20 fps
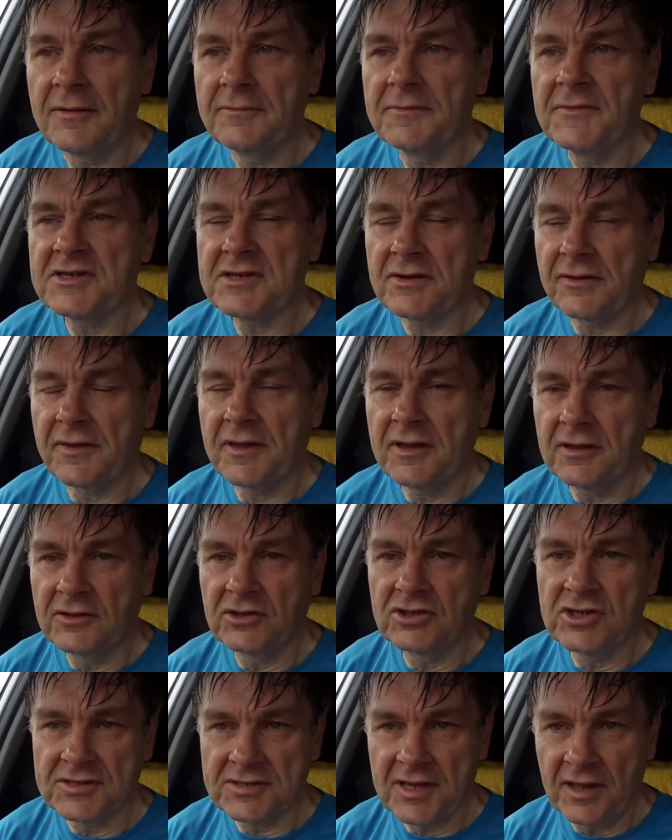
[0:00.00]
So I think
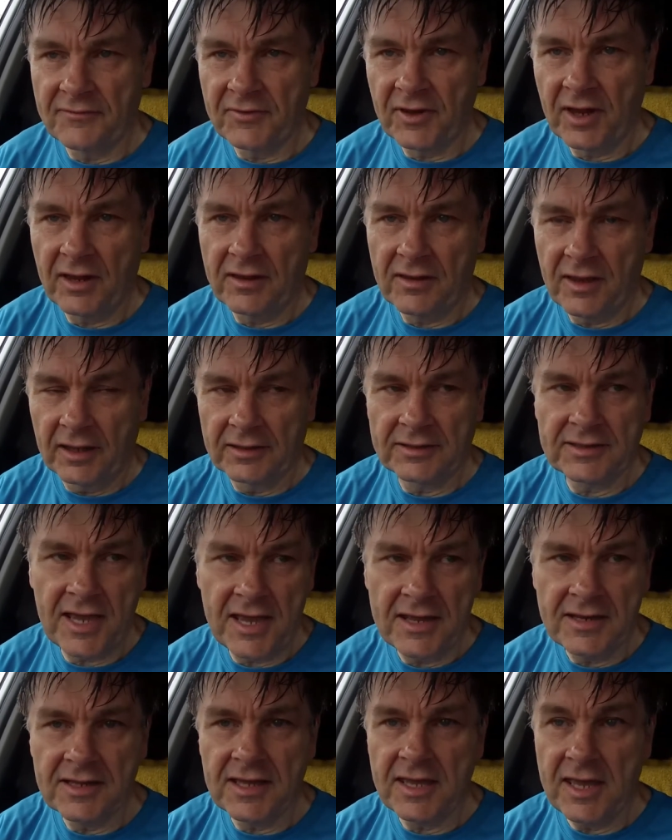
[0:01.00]
just having a
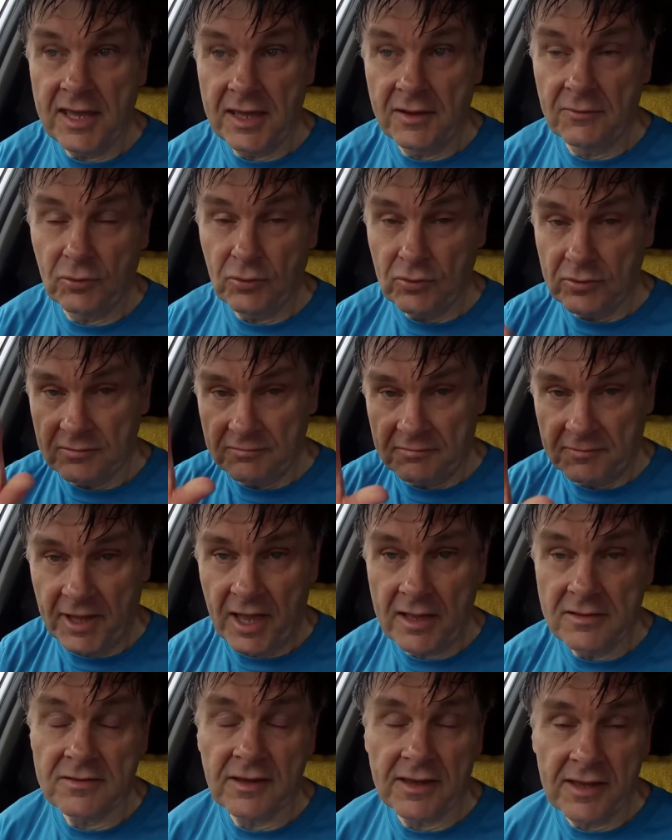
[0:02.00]
10k will
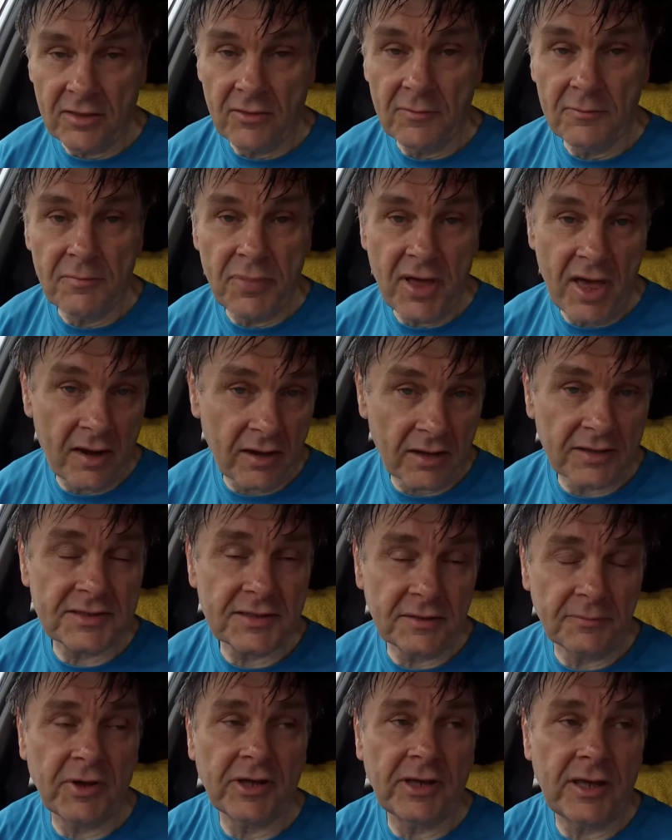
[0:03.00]
kind of get them perked
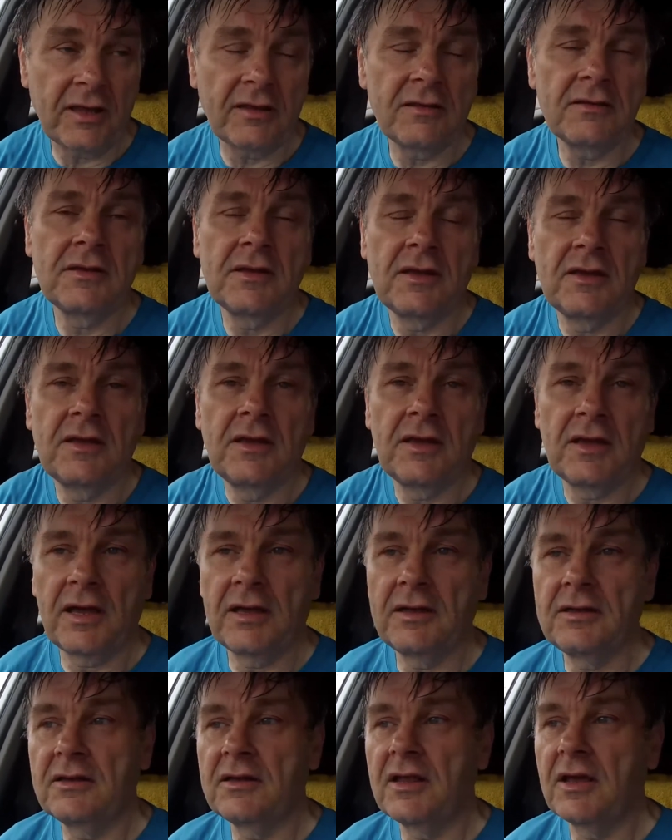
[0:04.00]
up again,
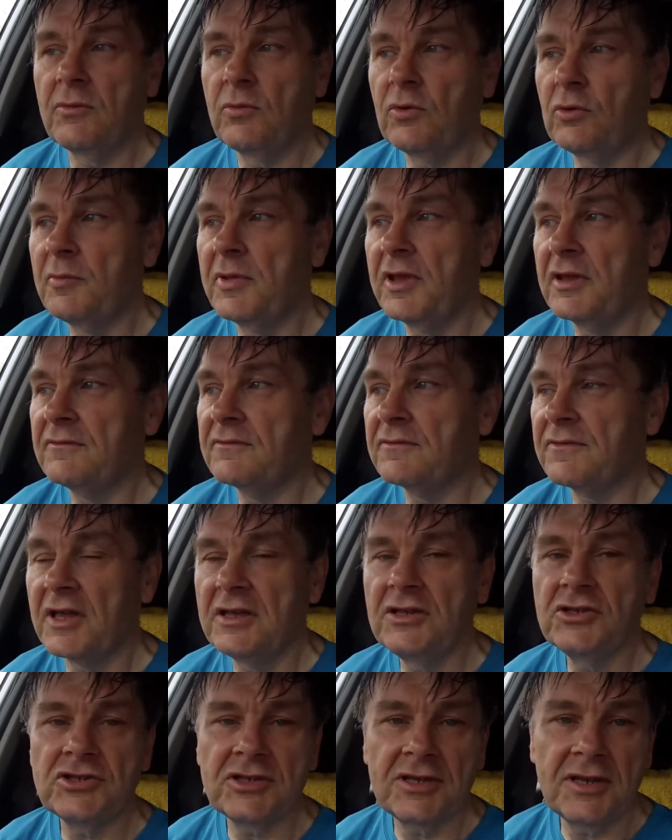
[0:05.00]
and we'll be in
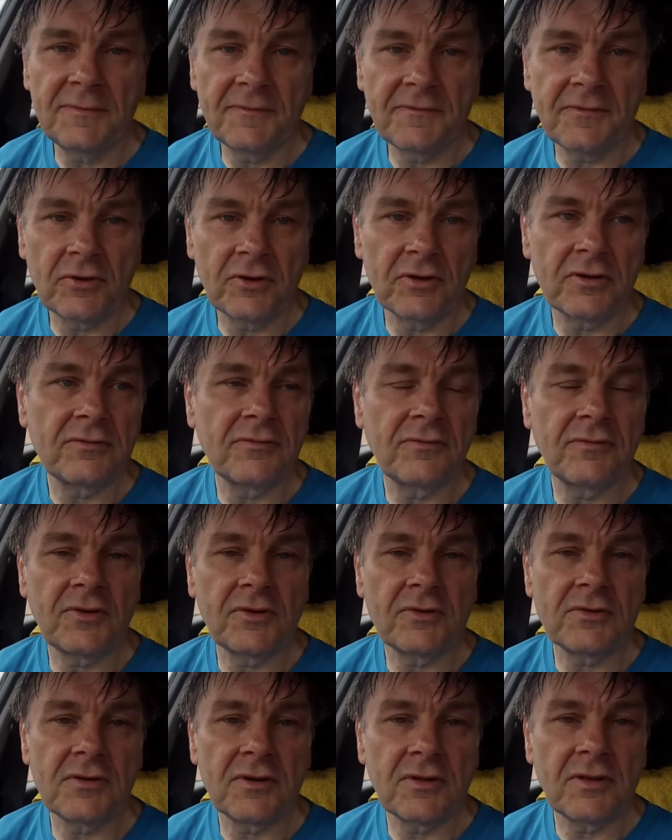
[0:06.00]
fine shape for
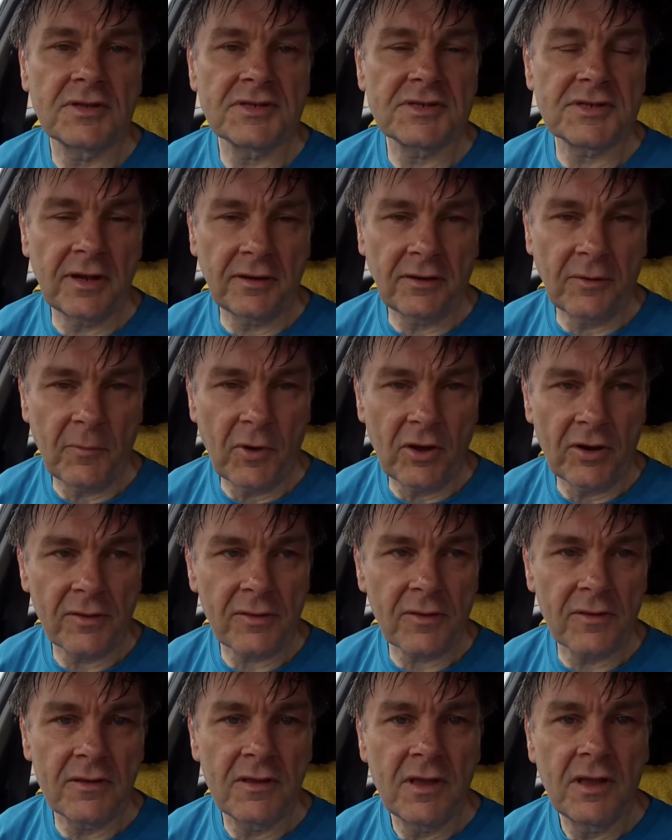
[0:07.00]
the Stirling
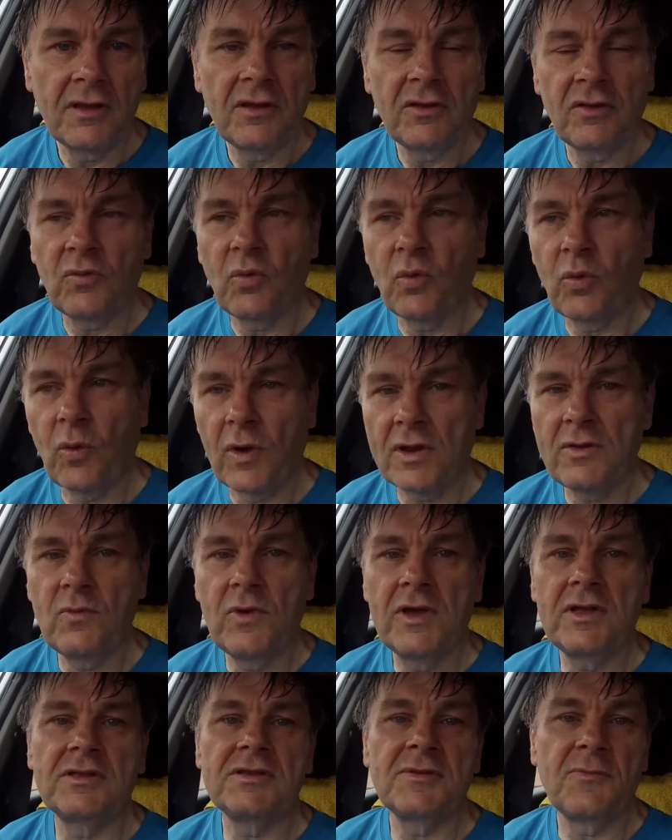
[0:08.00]
Marathon 1
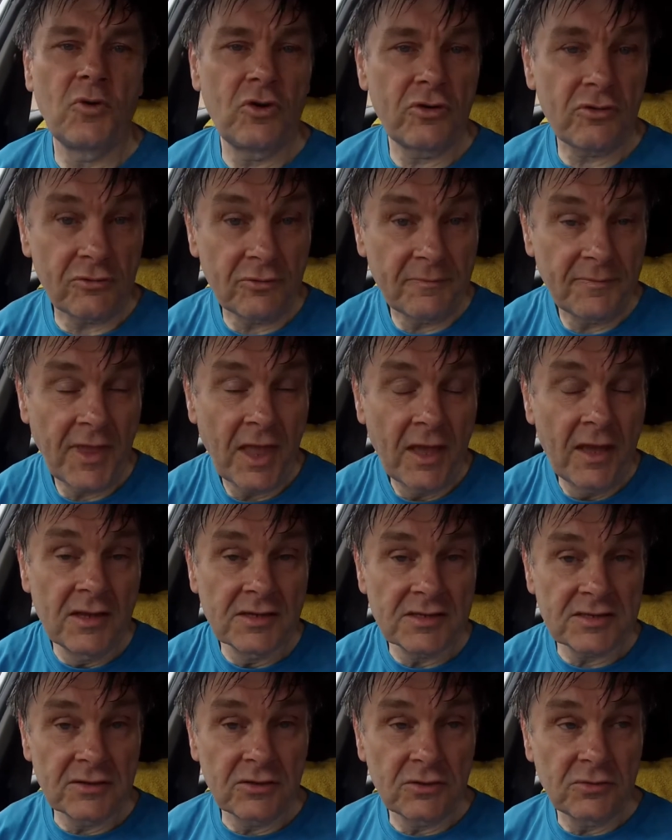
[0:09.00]
week tomorrow.
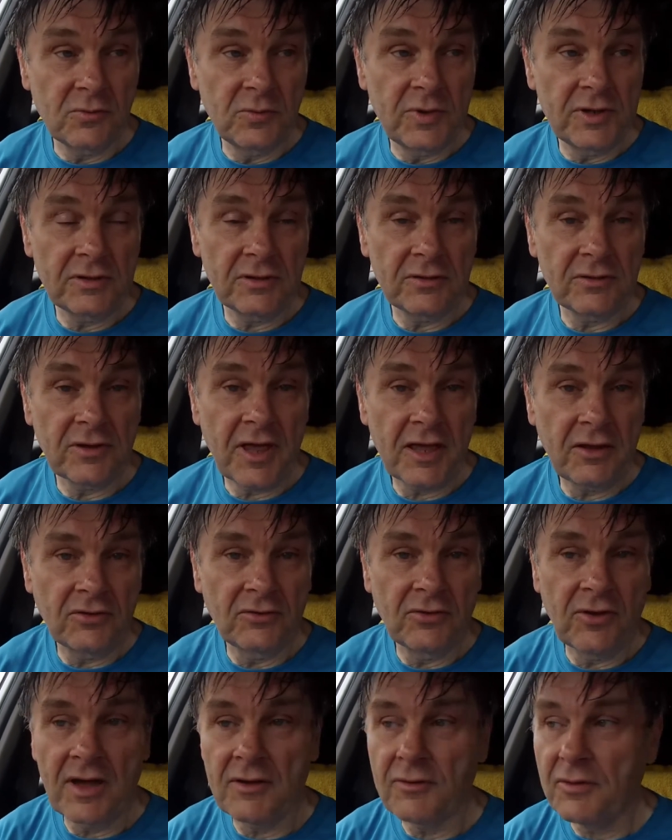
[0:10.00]
So we'll let you
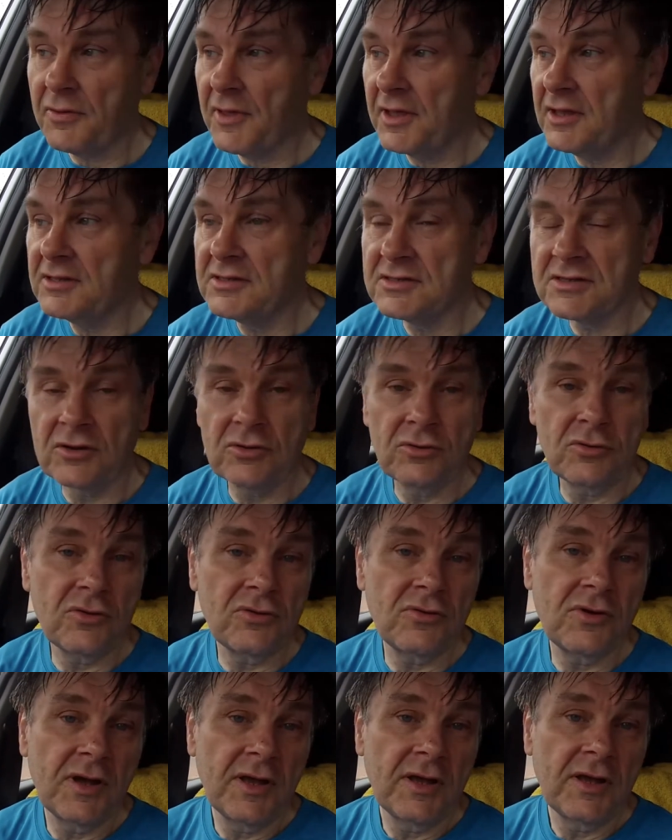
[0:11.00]
know how things
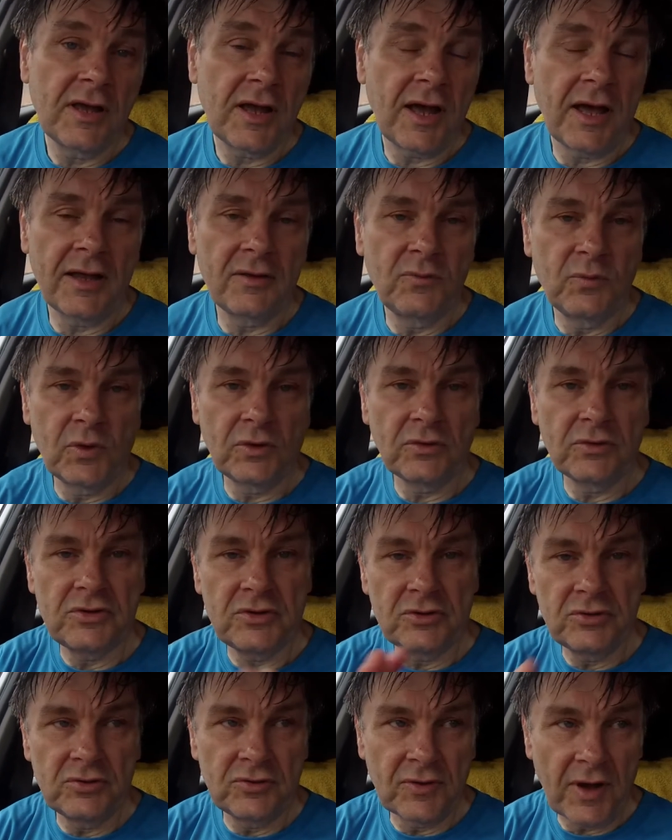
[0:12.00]
go, and we'll
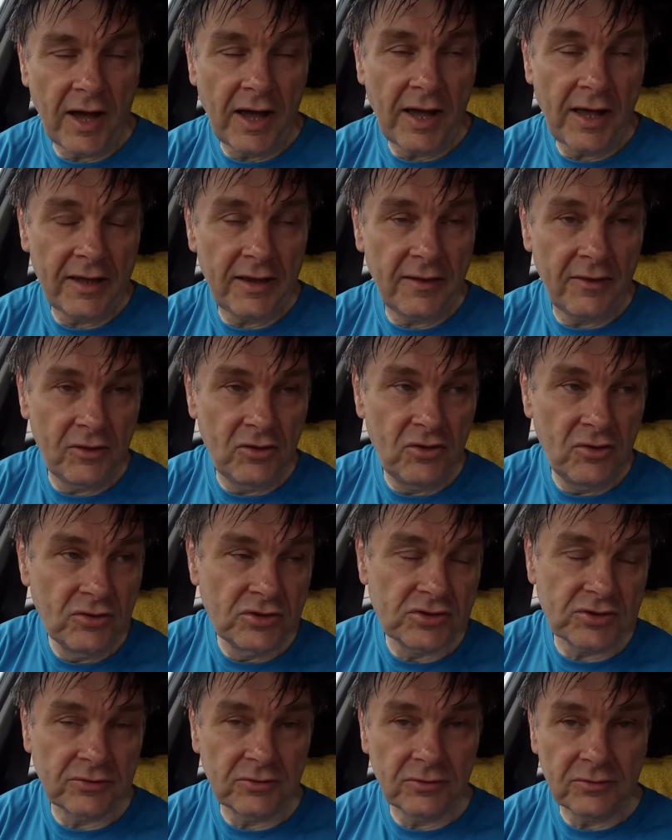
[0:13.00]
do the
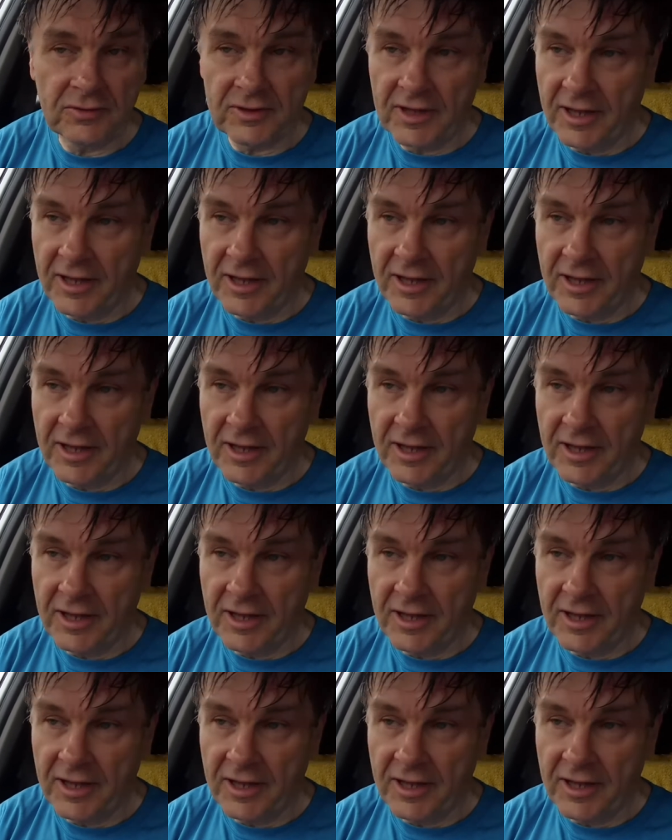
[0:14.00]
usual